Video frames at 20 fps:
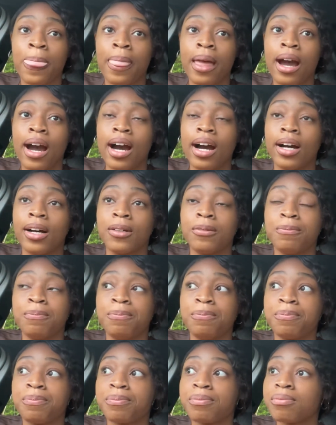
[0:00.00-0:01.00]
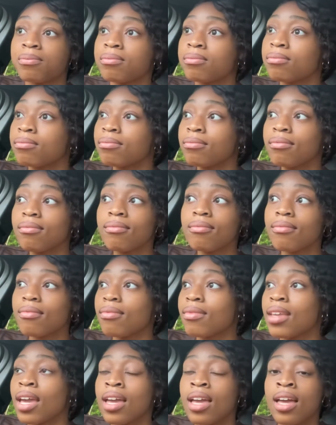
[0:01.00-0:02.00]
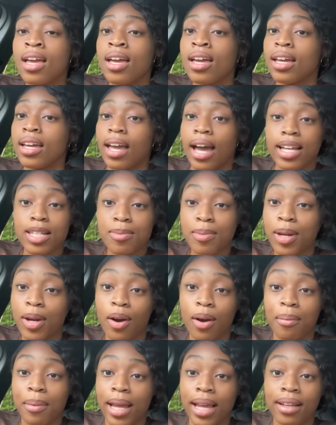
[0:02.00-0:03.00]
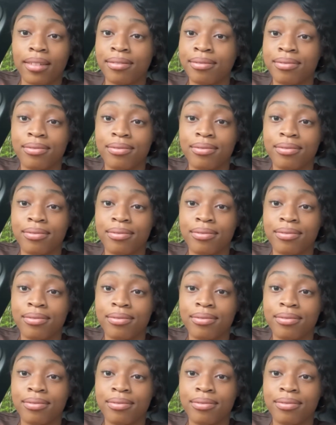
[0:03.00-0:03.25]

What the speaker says: God's been on me